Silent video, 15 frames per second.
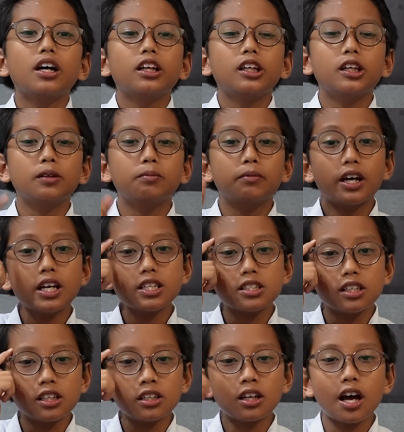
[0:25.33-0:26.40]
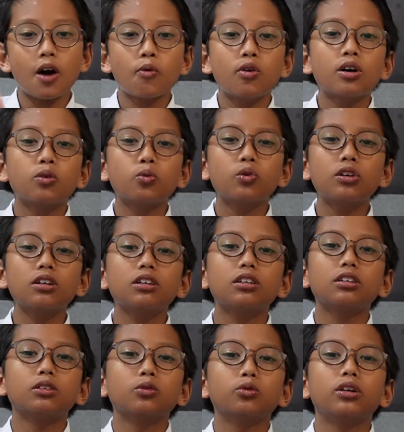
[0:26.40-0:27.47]
Imagine our
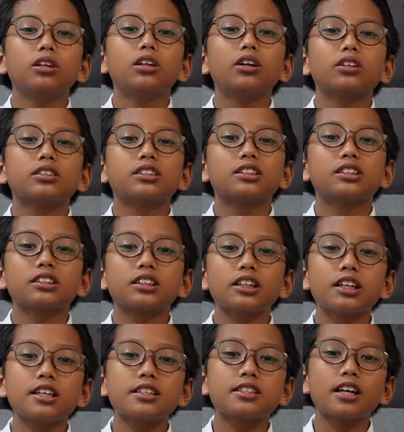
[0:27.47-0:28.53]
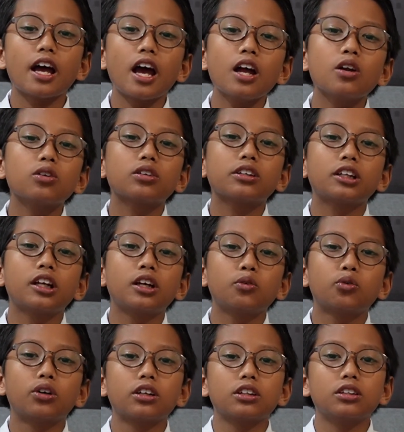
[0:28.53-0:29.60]
world without trees and
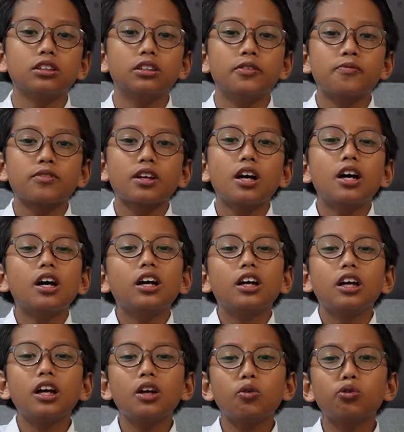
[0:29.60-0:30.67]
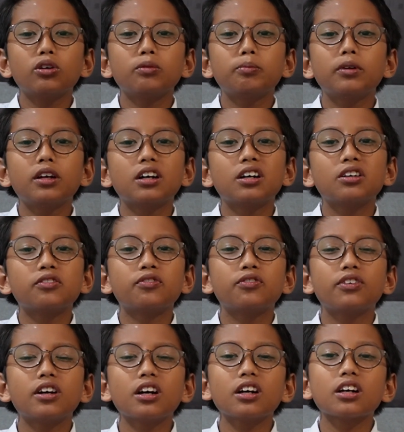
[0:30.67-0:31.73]
clean water. It would be a
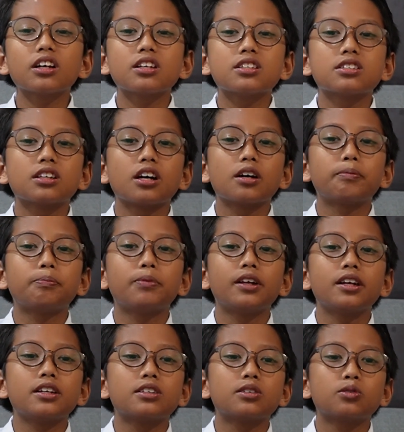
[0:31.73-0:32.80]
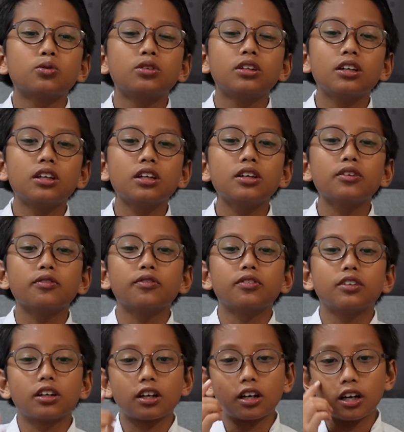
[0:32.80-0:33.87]
very sad place to live,
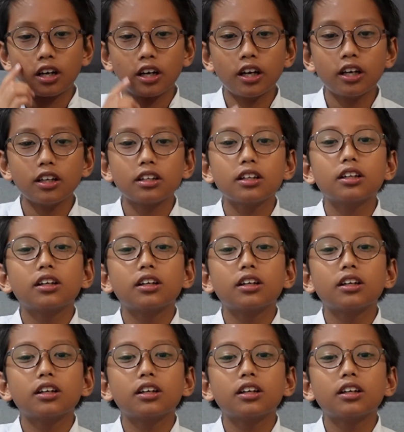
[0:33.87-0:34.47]
right?